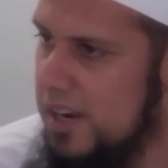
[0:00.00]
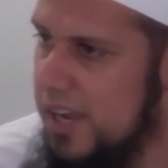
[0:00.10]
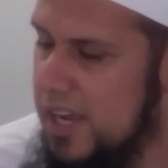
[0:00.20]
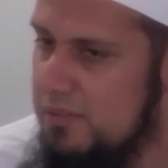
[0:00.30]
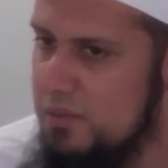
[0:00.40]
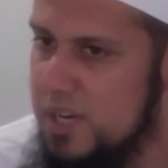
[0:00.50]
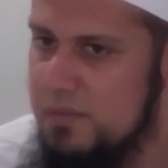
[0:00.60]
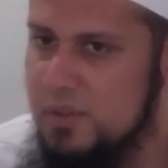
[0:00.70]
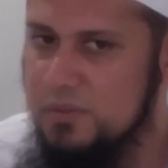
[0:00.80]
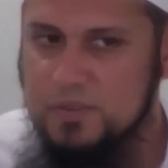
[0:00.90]
I have
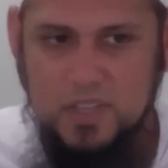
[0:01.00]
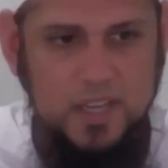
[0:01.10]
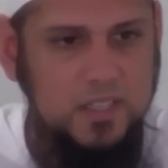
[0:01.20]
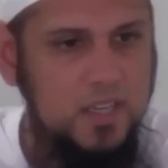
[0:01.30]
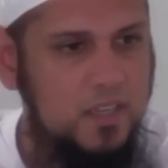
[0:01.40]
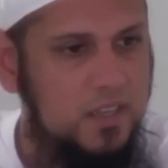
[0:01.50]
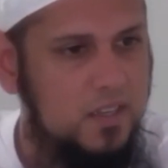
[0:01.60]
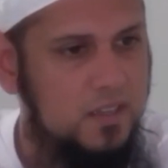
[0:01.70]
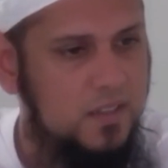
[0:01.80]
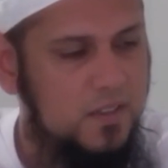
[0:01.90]
whenever you feel like taking
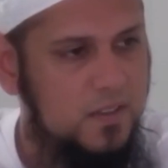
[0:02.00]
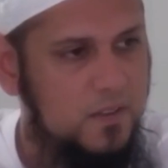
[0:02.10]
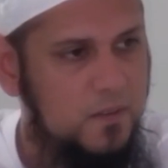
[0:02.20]
it.